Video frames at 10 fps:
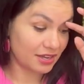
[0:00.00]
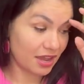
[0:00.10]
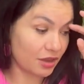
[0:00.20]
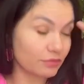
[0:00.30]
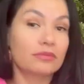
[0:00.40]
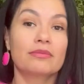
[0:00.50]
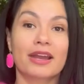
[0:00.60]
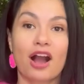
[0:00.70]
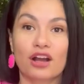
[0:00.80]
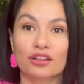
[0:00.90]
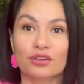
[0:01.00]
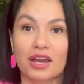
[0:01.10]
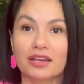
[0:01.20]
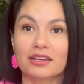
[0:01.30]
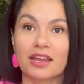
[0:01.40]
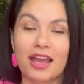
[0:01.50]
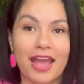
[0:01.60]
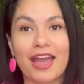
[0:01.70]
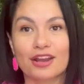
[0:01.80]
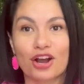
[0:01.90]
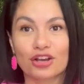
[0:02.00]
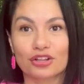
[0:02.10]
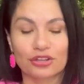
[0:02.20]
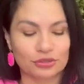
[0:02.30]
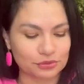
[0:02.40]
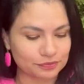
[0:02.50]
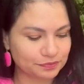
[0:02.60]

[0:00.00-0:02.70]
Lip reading: Oh, my hot glue gun and hot glue.